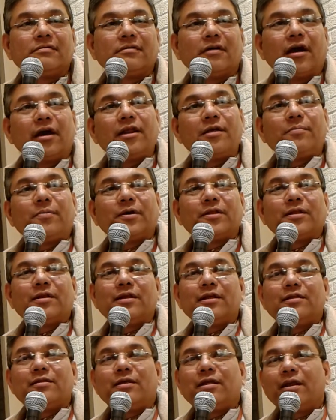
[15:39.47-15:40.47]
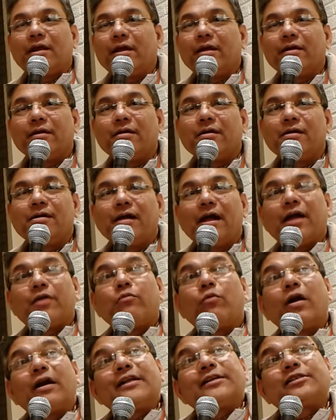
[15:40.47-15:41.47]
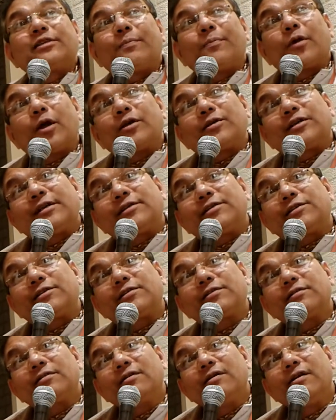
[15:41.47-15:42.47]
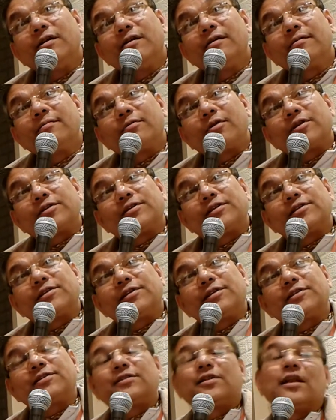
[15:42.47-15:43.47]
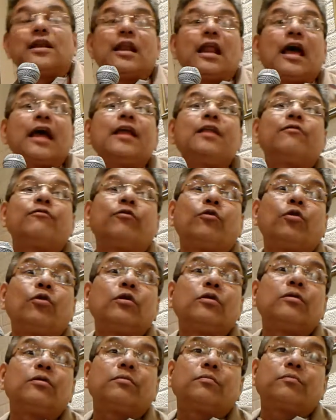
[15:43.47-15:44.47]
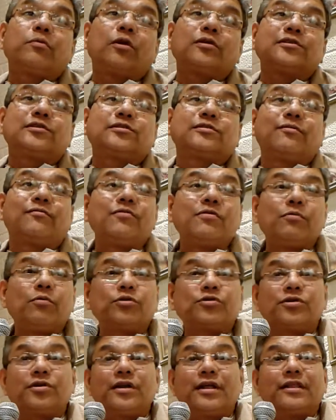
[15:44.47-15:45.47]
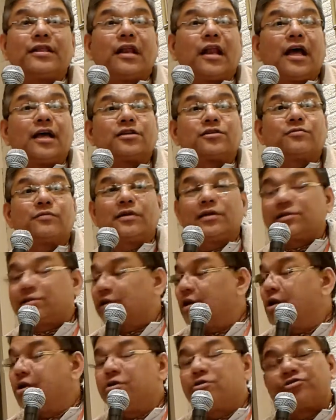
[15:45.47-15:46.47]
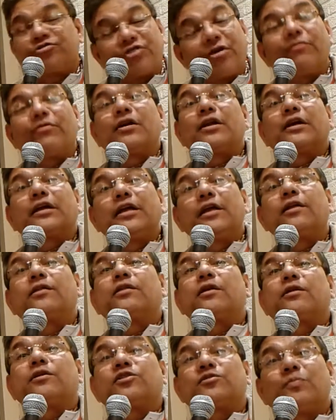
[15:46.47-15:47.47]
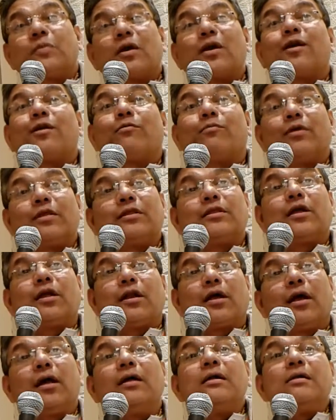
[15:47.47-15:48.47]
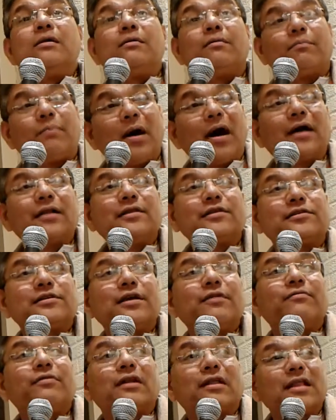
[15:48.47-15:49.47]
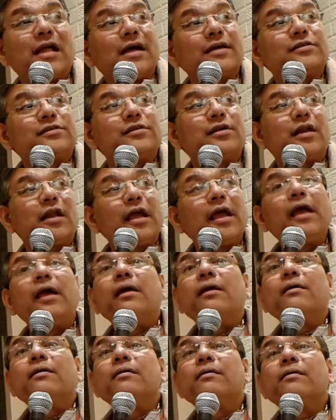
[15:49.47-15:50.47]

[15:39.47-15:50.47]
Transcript: Hari Pada Niti Re. And what is the process? Process is the ninefold process of devotion in the last verse. Shravana Kirtana Smarana Vandana Pada Sevana Dasya Re